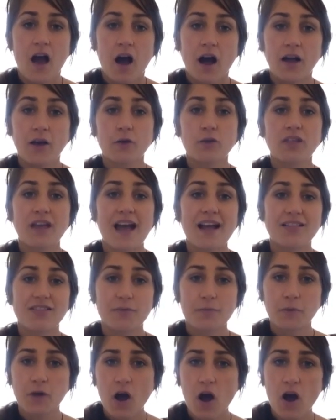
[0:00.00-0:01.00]
I also add
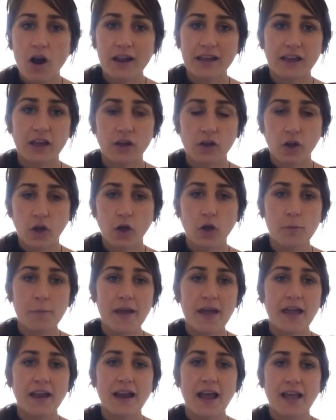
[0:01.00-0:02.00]
some garlic and
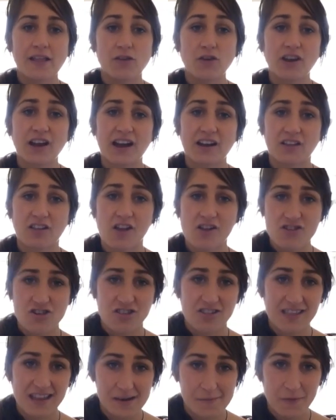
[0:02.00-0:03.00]
cumin, and you can add a touch of
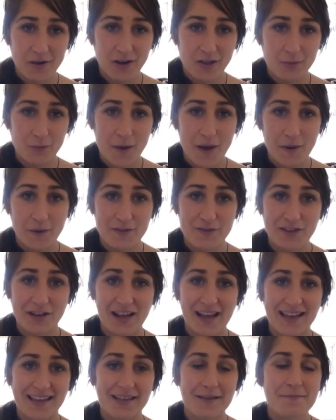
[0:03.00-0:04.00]
cinnamon as well if you
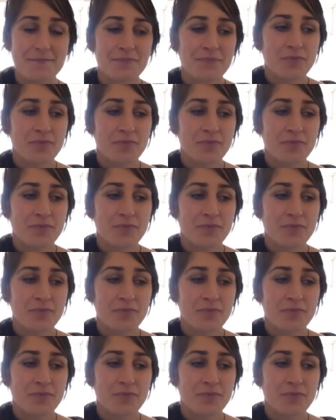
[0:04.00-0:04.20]
like.